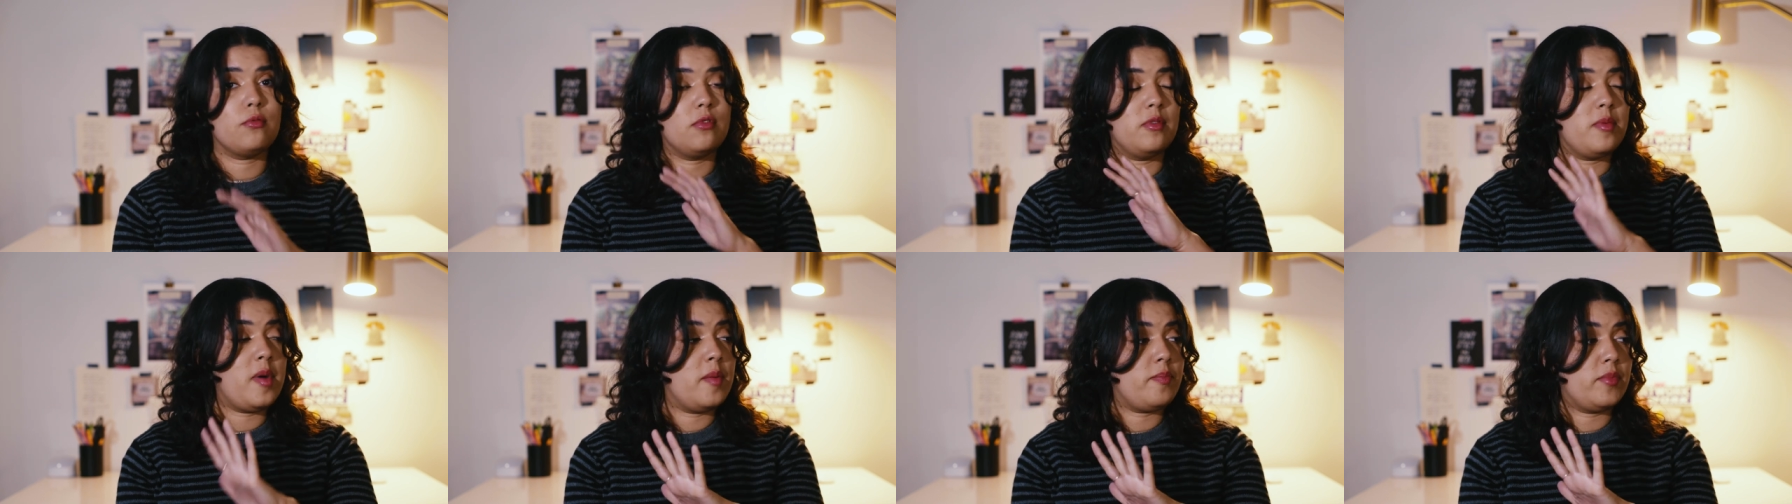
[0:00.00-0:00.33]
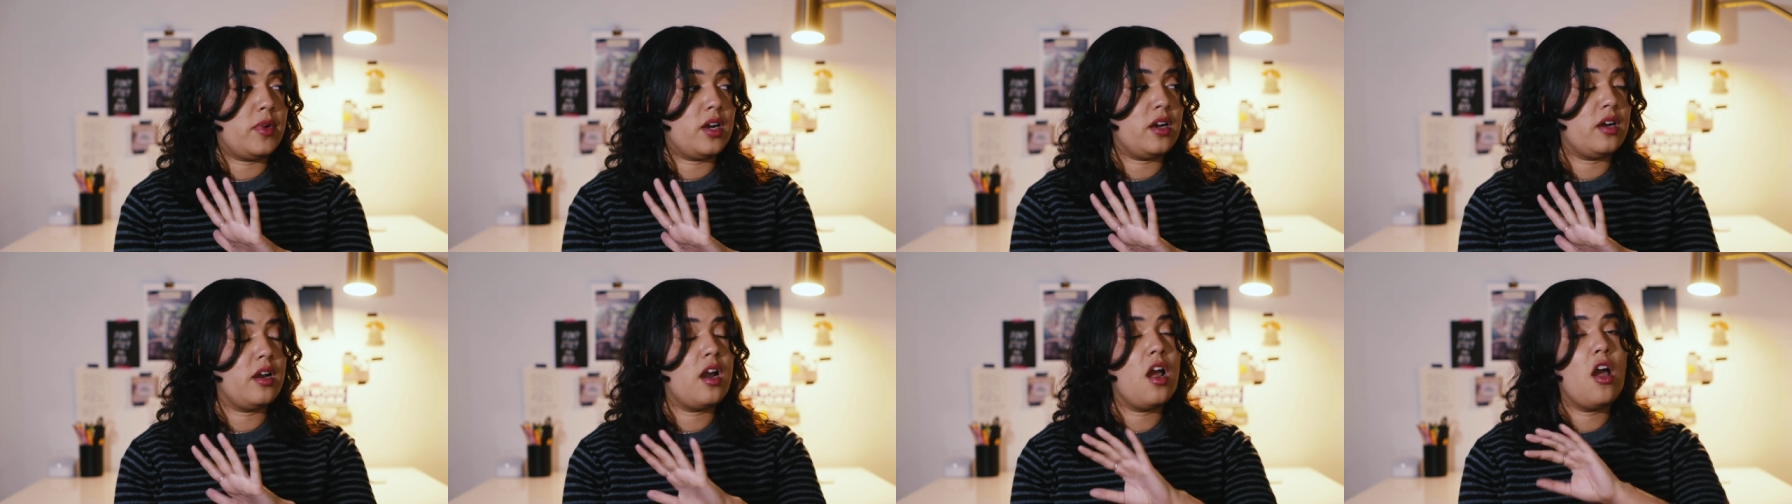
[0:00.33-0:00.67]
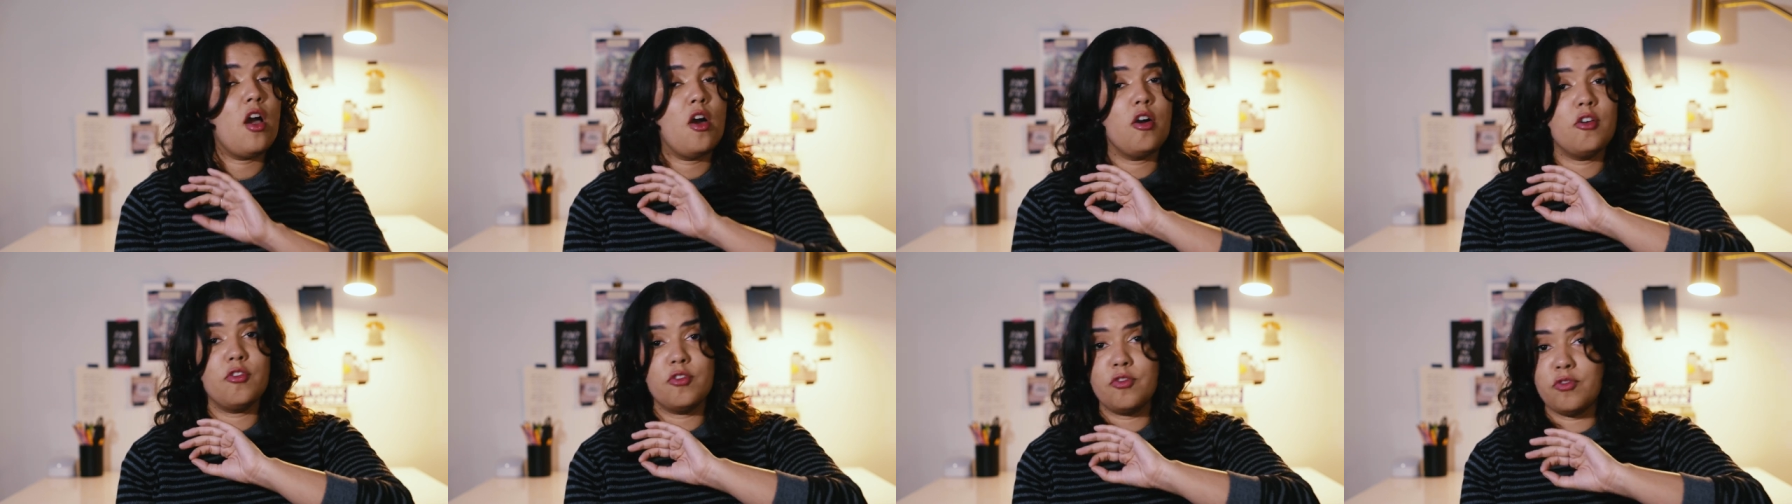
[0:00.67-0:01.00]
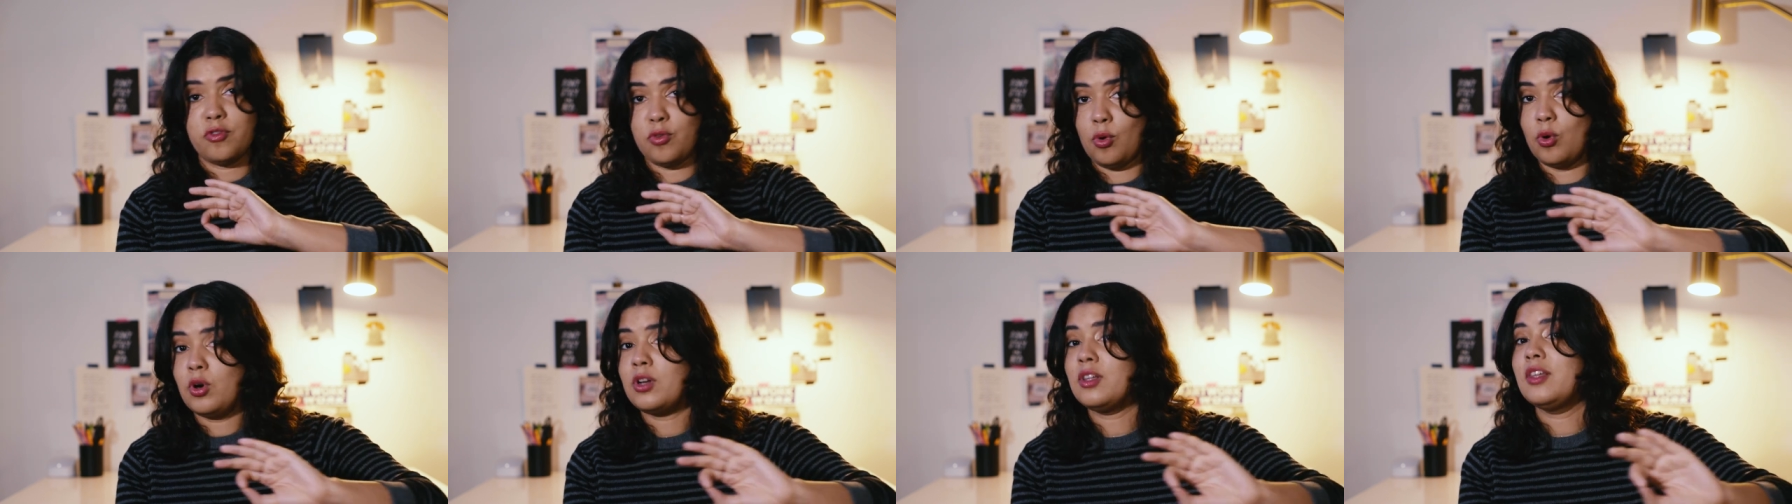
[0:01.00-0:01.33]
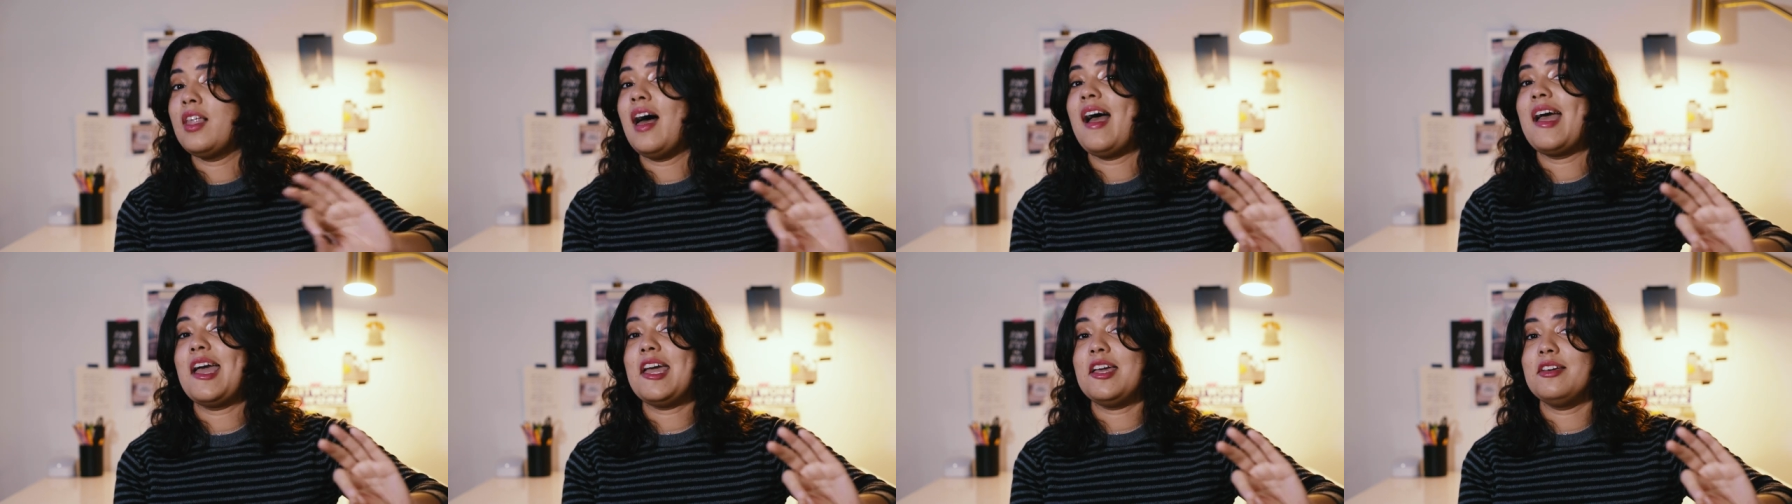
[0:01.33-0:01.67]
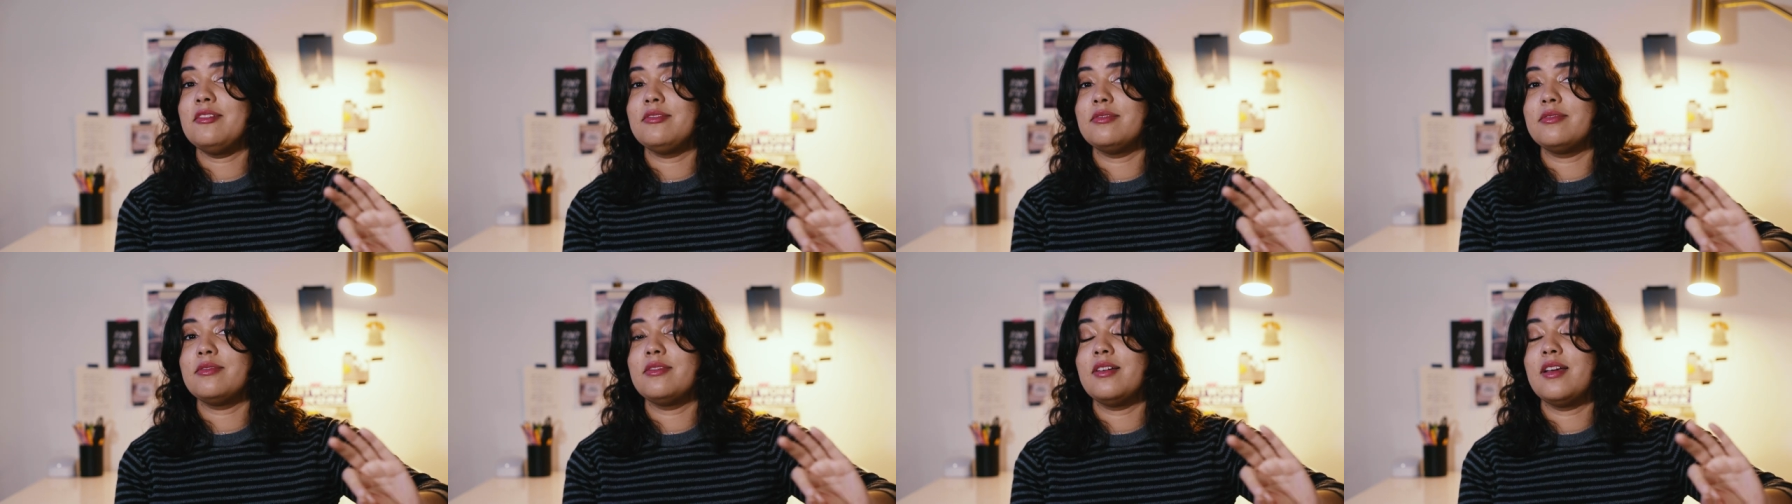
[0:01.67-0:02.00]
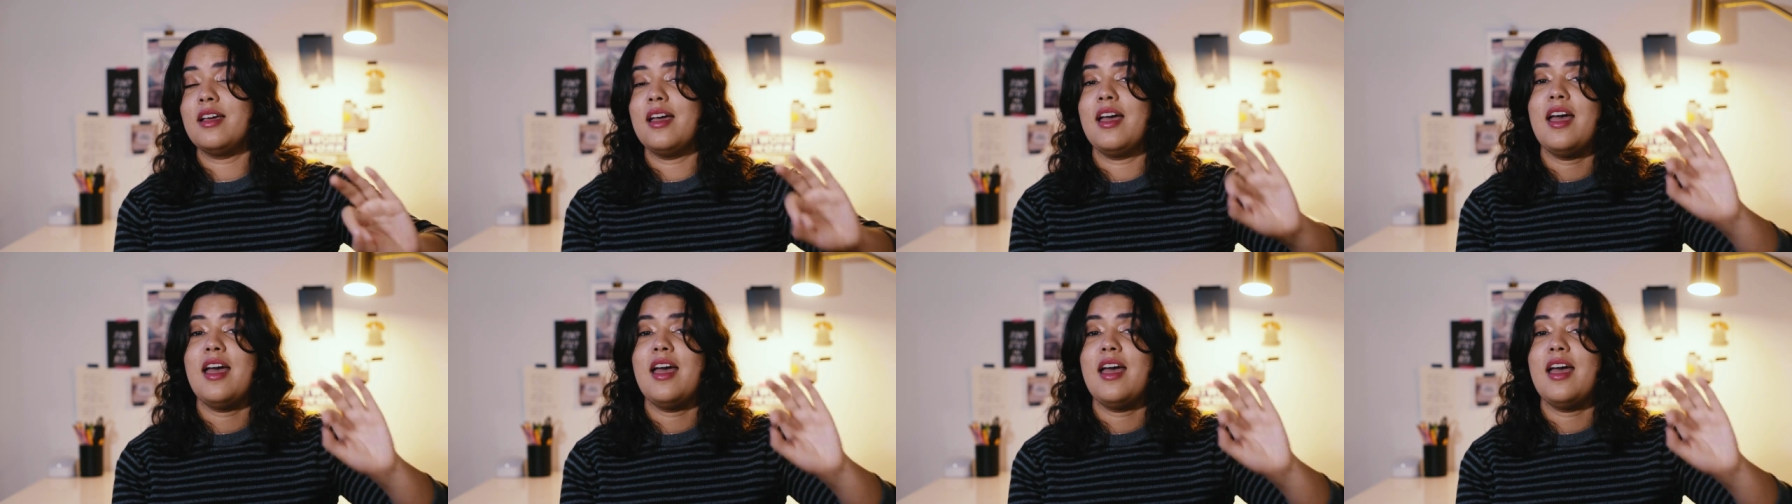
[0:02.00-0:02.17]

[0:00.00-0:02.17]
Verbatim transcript: Remember, for life,